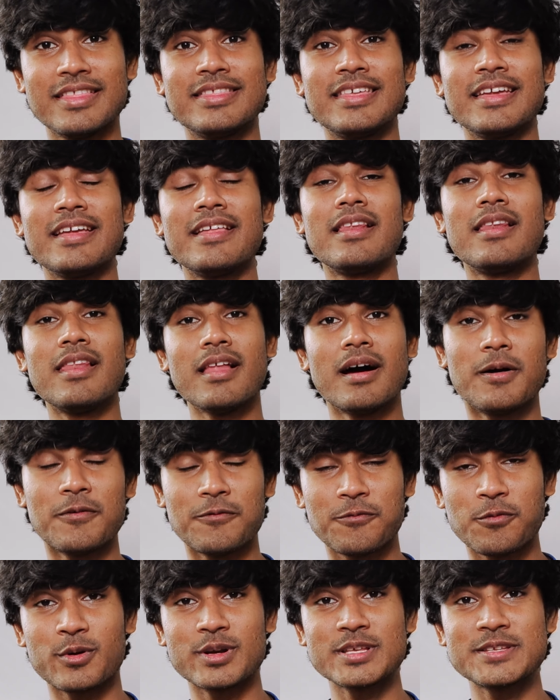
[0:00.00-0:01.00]
They
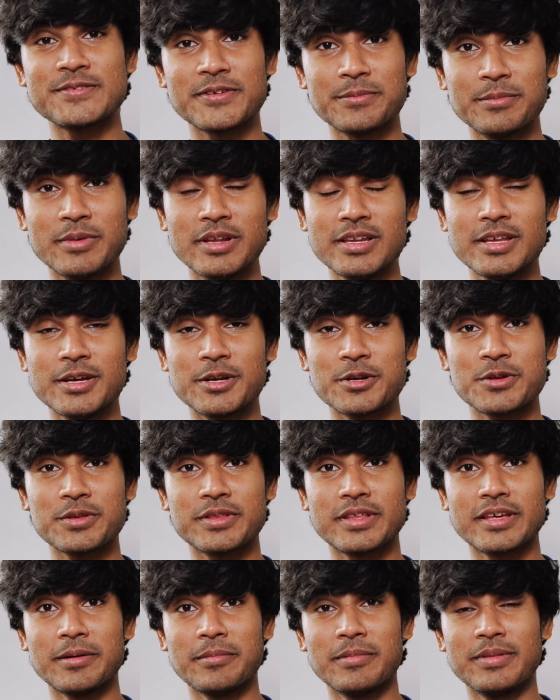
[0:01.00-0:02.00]
love what is familiar
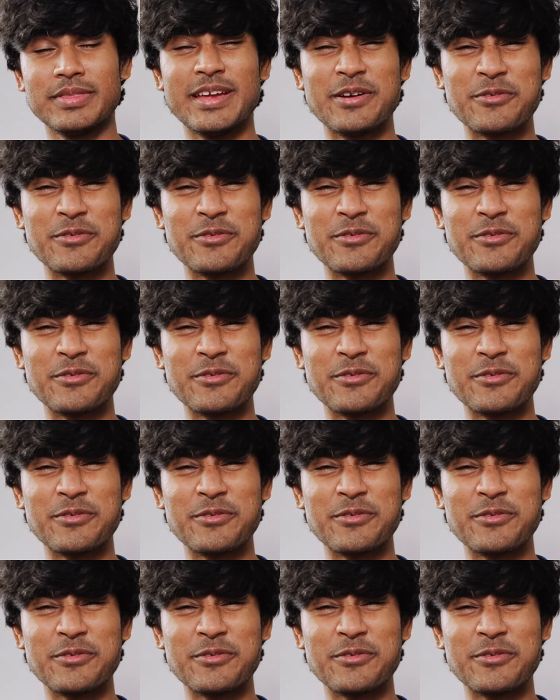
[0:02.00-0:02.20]
to them,